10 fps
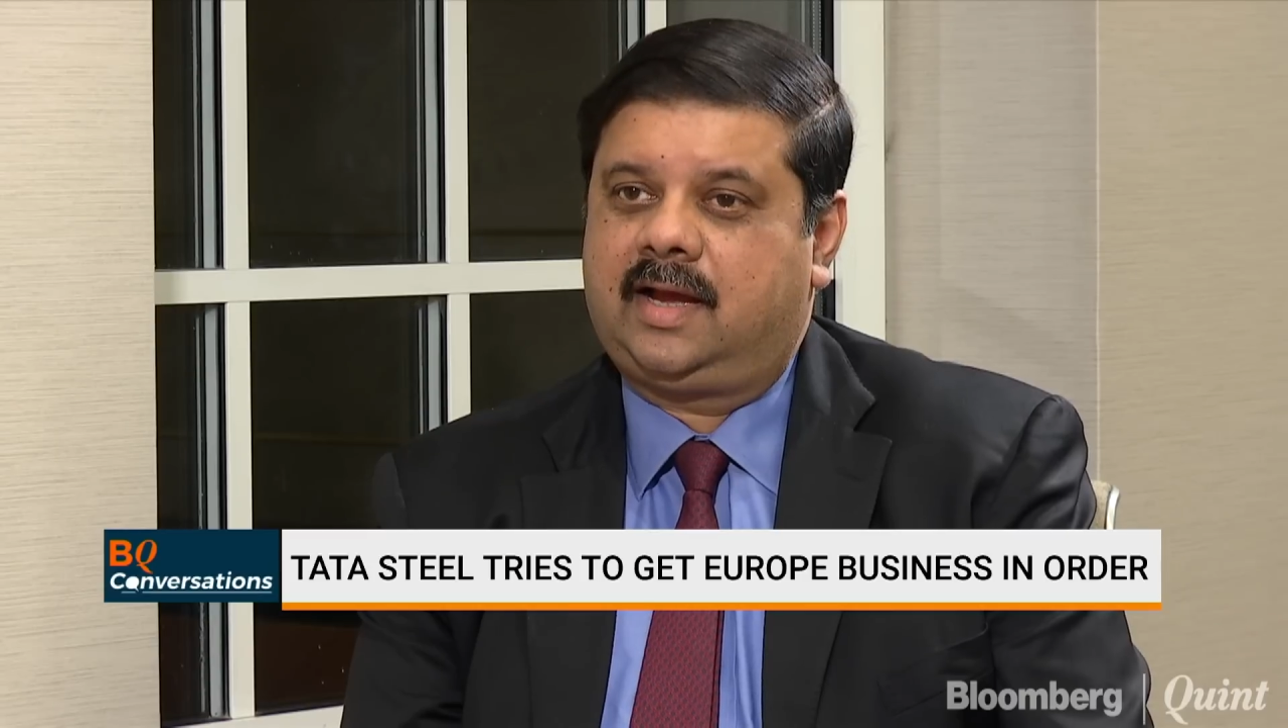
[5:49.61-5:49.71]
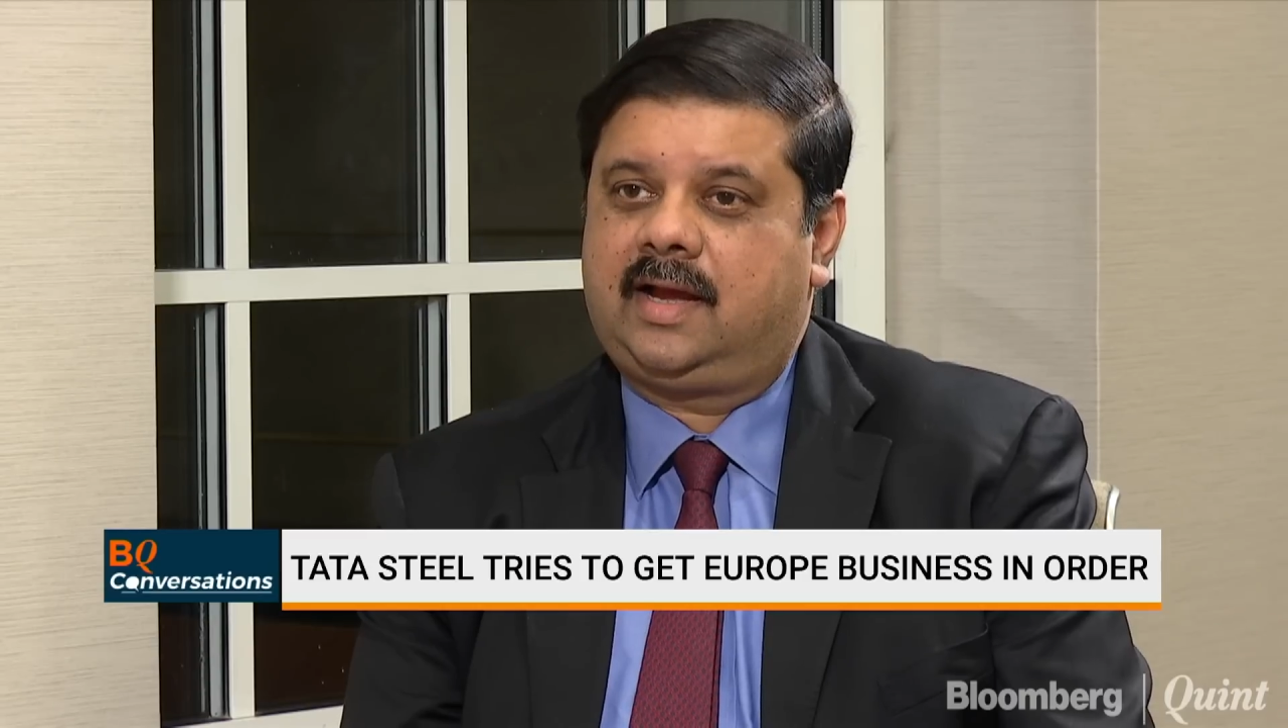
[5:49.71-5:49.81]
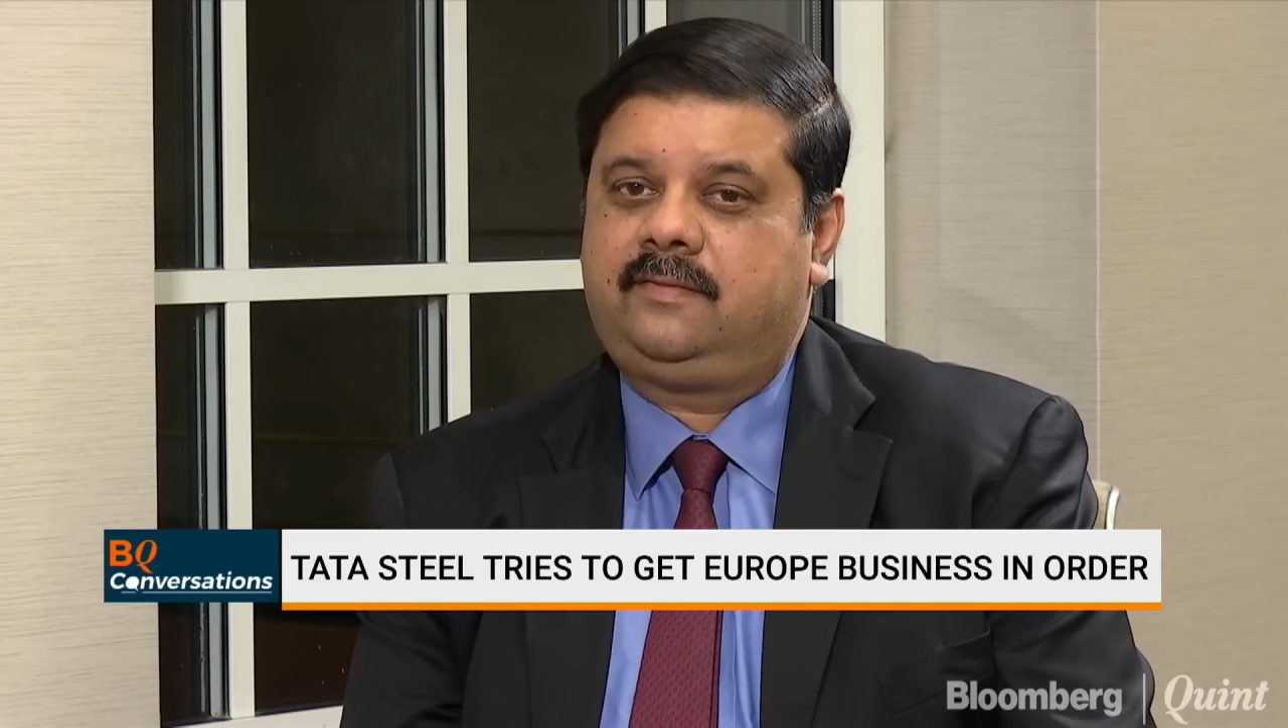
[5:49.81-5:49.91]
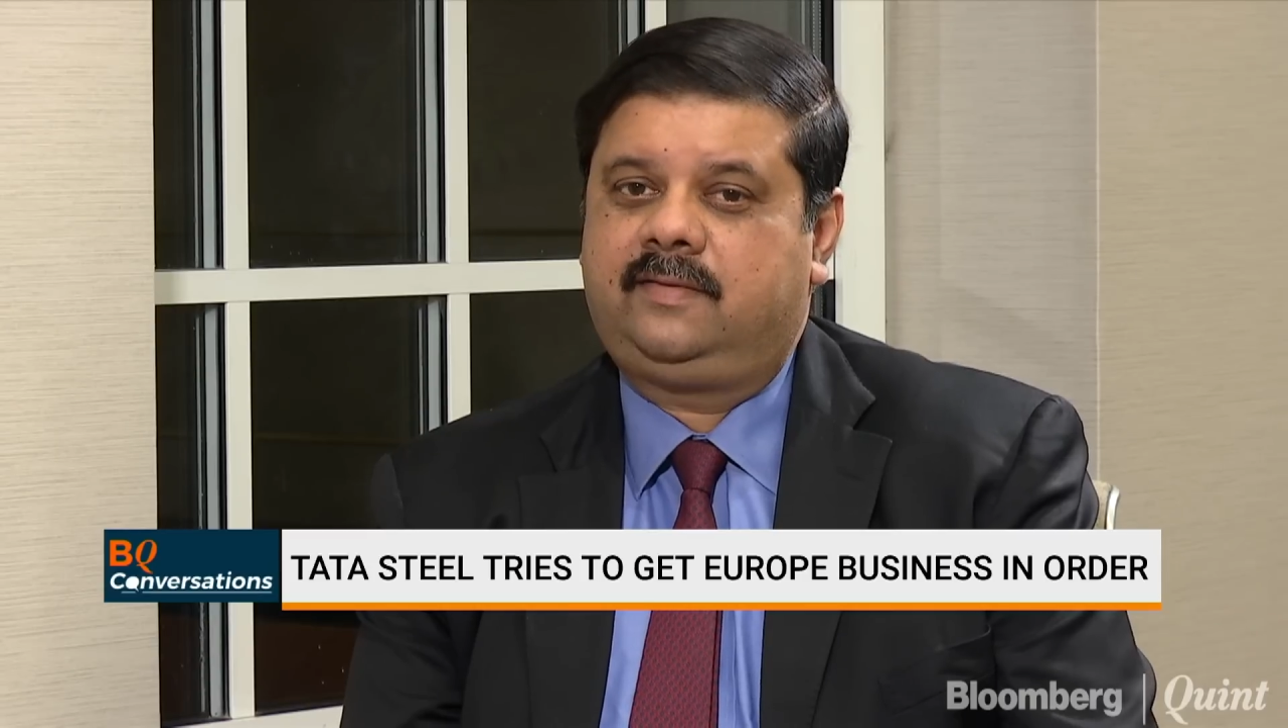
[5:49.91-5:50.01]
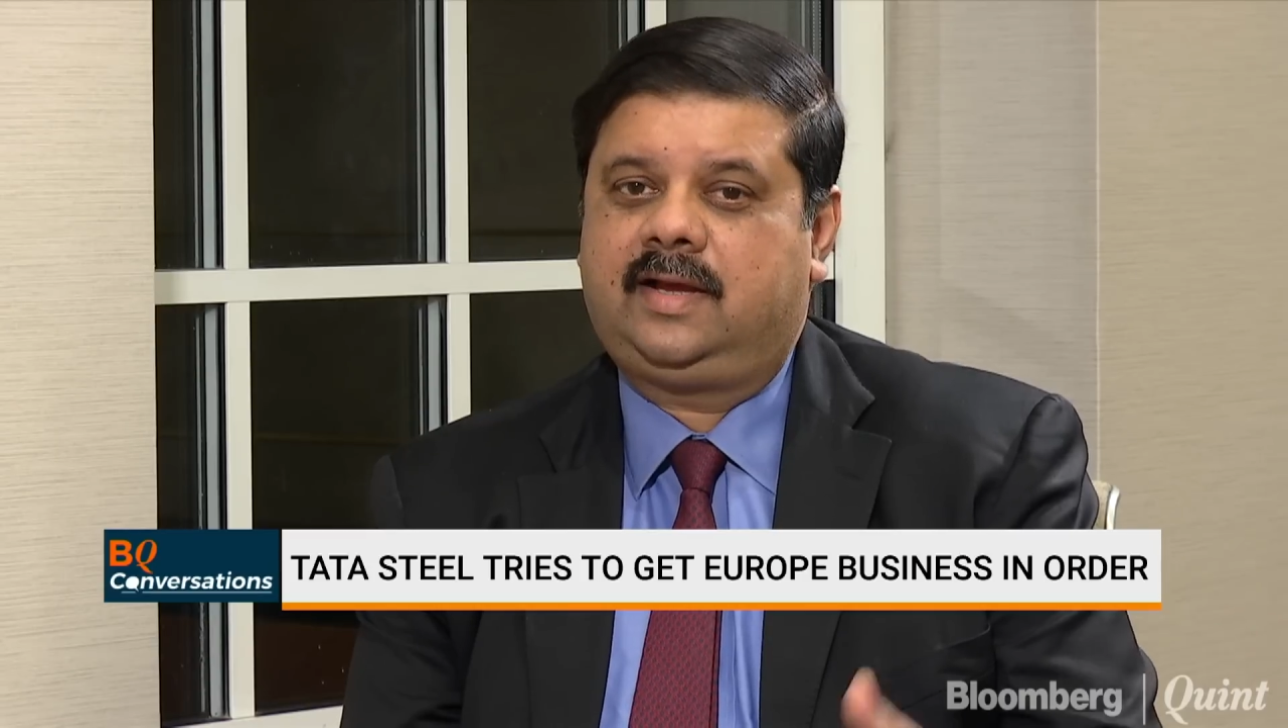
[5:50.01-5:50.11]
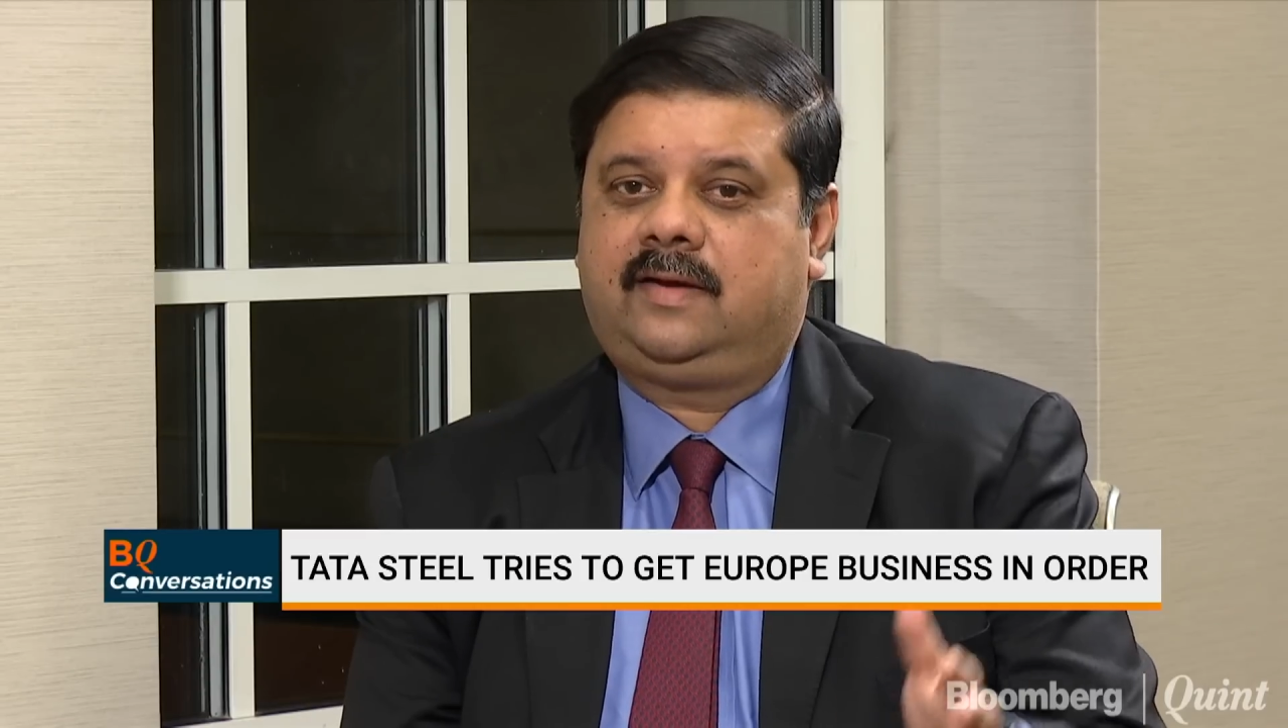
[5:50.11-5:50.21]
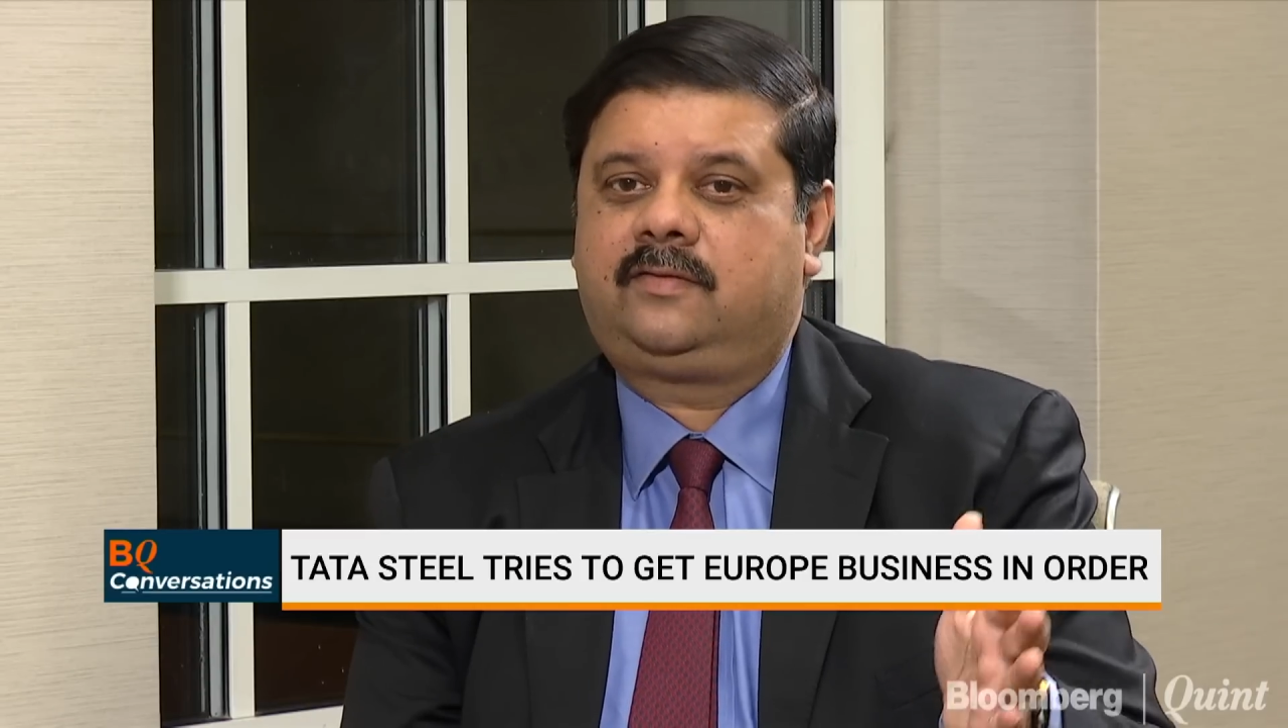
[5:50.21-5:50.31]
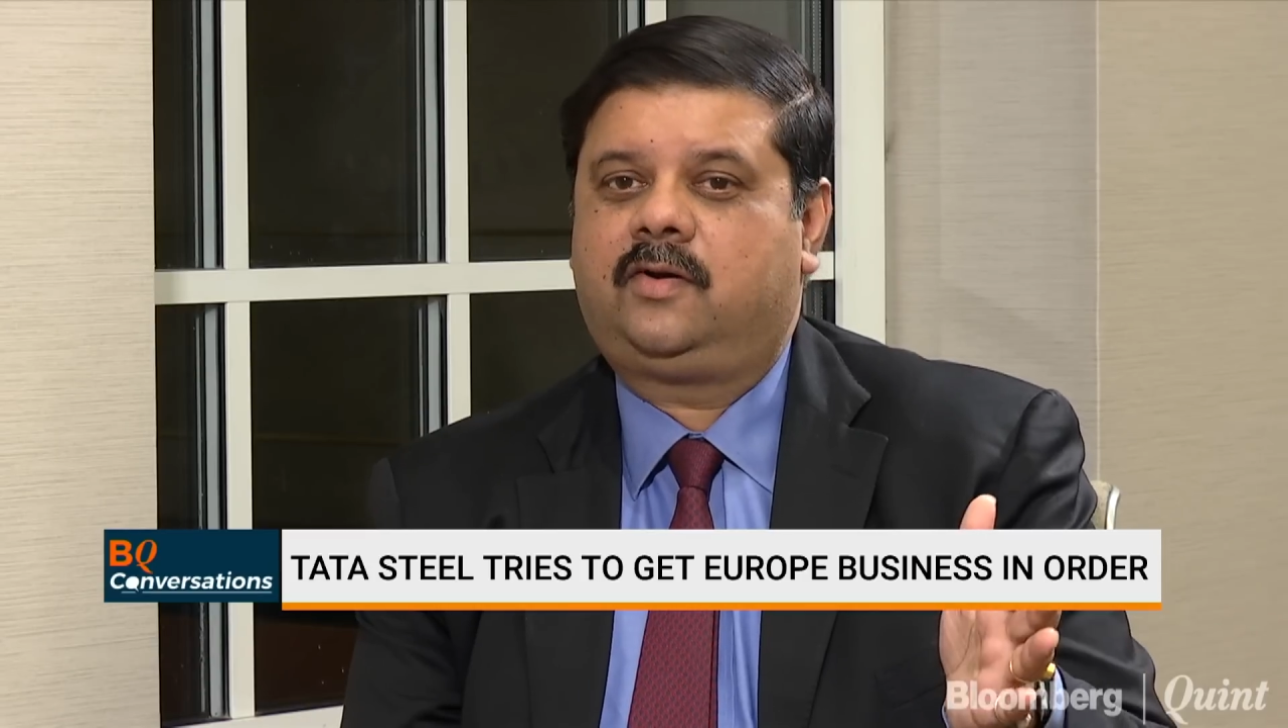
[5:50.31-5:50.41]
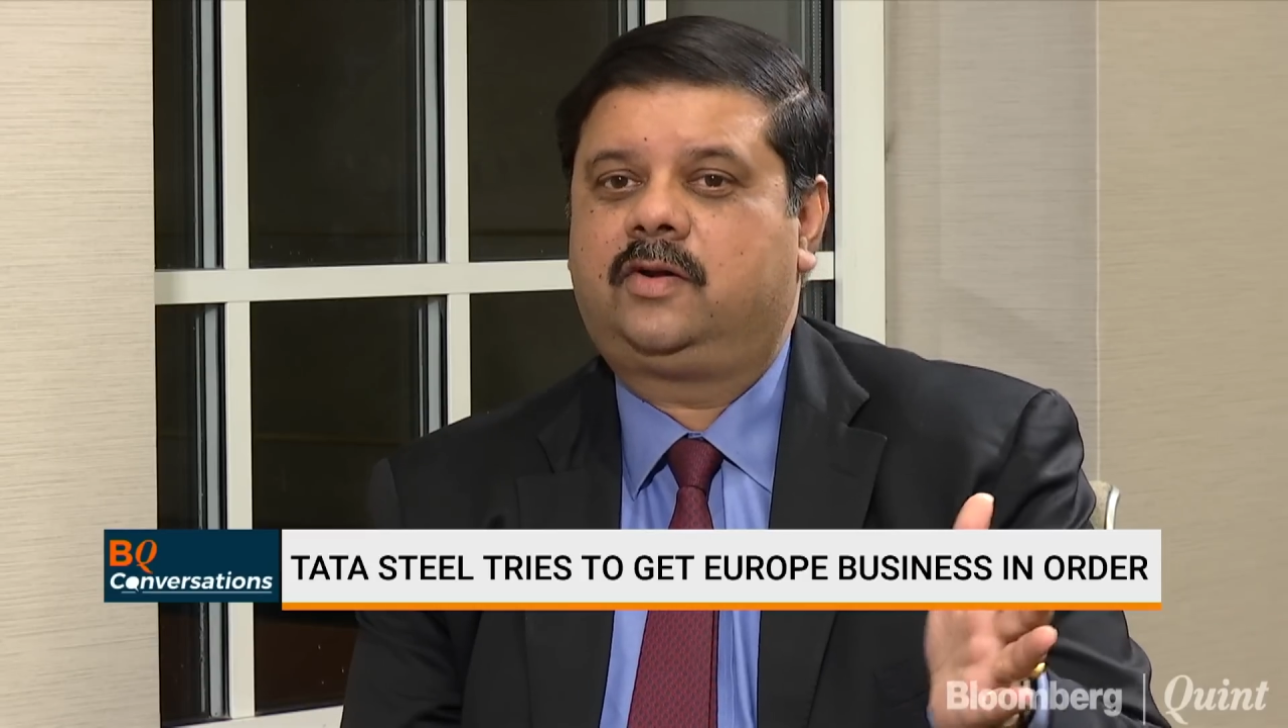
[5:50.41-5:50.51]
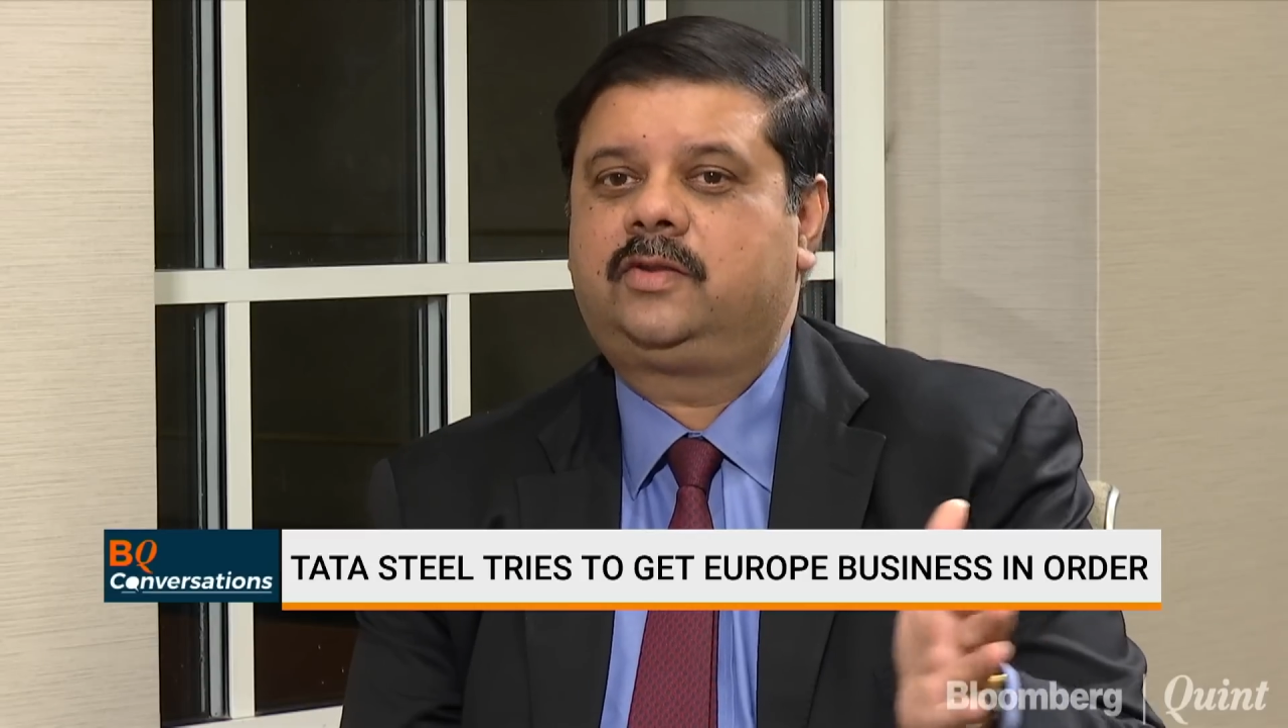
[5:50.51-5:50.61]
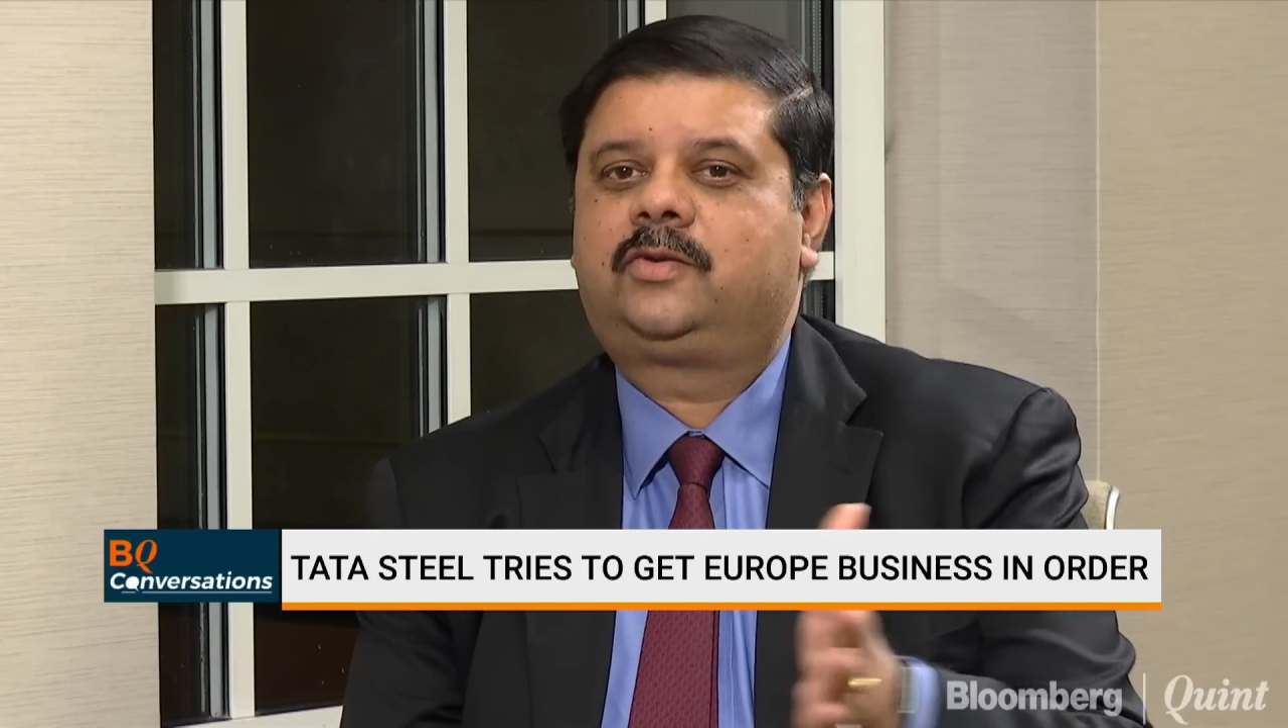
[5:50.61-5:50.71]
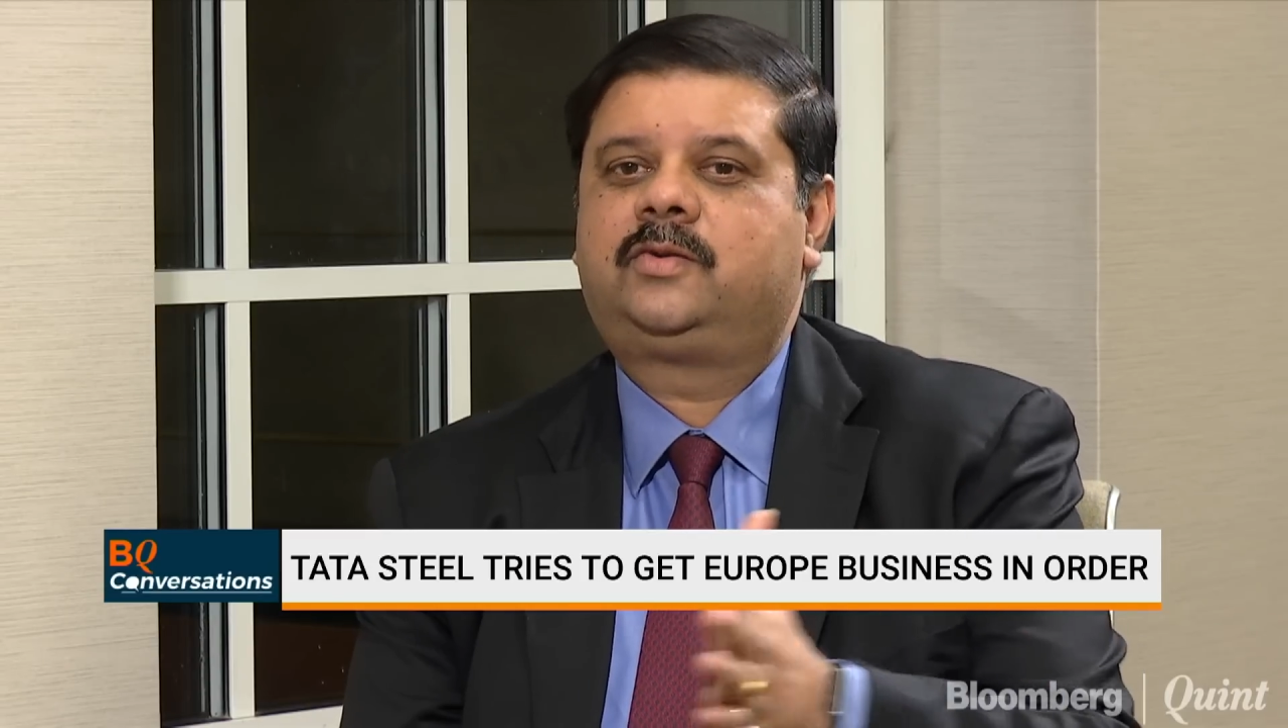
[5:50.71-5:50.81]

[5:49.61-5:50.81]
and we have gone